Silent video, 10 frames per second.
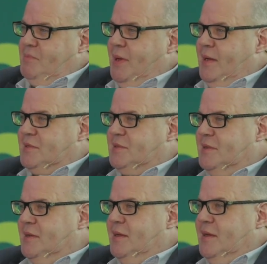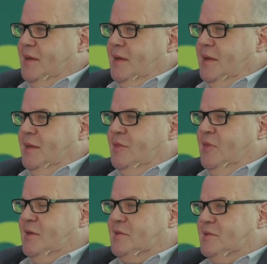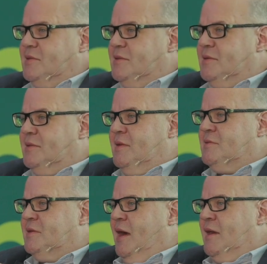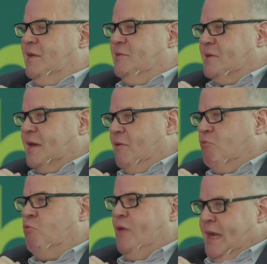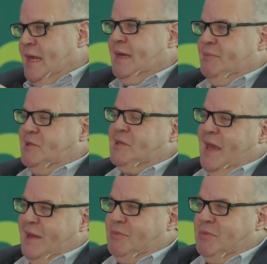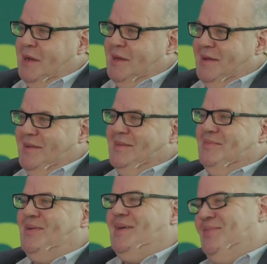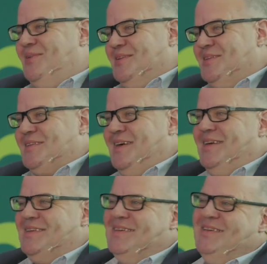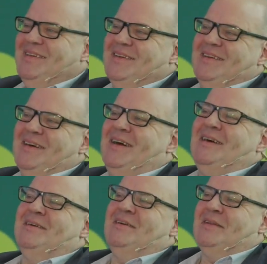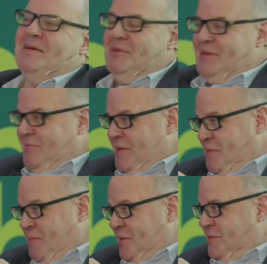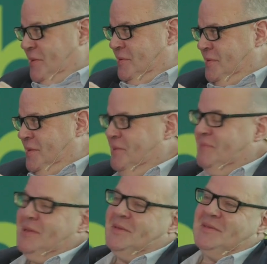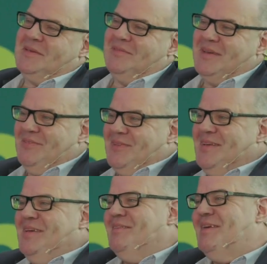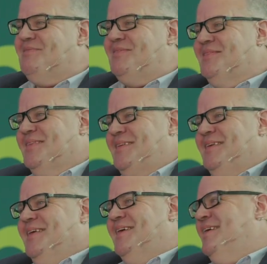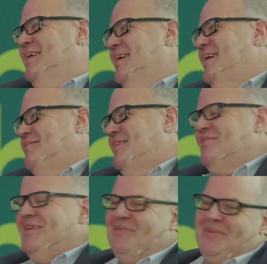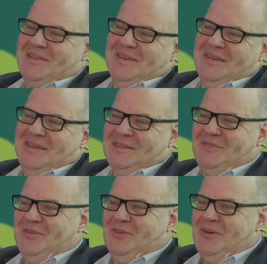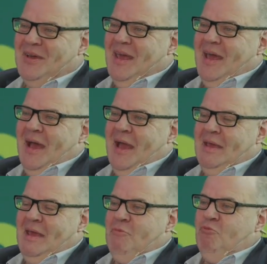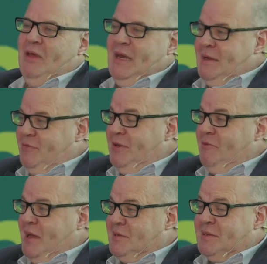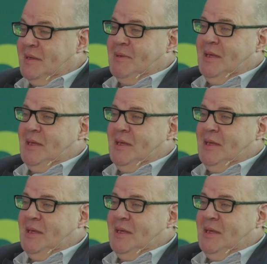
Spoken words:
But this guy used to get really upset when people said, oh, God, I'm not giving you a present this time because I've given you a present the last 4. And it really infuriated him.